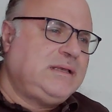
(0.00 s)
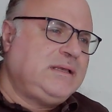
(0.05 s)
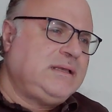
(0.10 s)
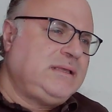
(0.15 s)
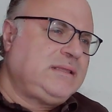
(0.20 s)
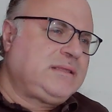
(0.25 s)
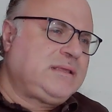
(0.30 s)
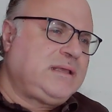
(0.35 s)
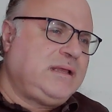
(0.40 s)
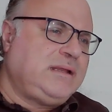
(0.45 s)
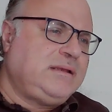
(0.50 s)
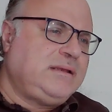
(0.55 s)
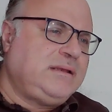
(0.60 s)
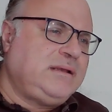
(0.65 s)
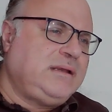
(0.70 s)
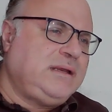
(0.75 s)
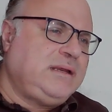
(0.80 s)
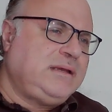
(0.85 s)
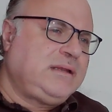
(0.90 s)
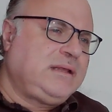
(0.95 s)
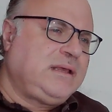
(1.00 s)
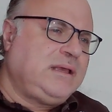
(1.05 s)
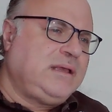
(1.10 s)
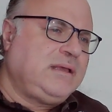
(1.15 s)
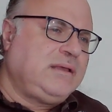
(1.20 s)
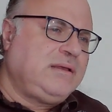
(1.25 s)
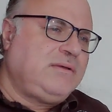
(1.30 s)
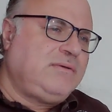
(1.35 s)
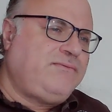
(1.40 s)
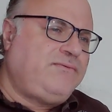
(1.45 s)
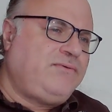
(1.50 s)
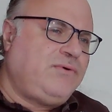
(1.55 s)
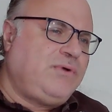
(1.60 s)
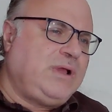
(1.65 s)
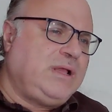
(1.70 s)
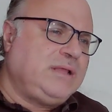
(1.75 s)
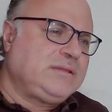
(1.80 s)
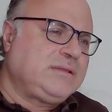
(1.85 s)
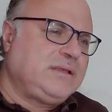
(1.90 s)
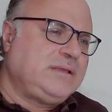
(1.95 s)
it can linger for
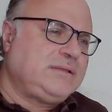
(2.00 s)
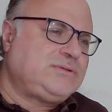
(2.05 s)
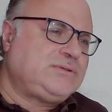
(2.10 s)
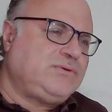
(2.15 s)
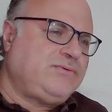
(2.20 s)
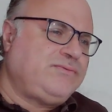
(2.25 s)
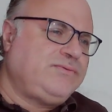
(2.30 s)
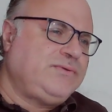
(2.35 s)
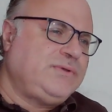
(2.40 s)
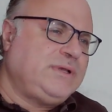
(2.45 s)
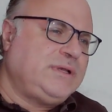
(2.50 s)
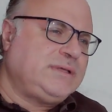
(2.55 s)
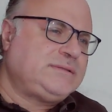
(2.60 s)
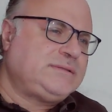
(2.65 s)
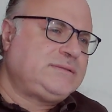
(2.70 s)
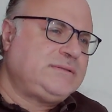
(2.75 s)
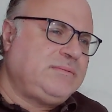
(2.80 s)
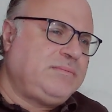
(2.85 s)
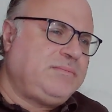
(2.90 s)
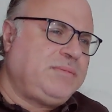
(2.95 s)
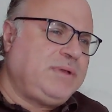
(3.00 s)
hundreds of years.